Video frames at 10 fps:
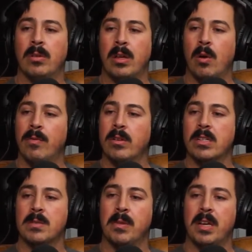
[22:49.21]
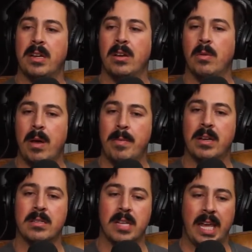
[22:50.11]
They over-explain in a way,
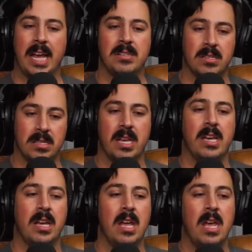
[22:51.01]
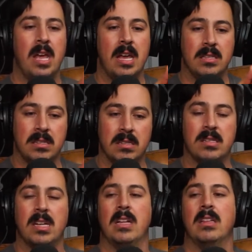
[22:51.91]
because they can't just say it
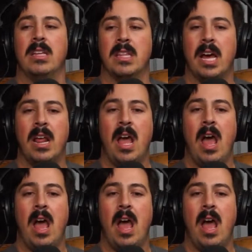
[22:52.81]
succinctly that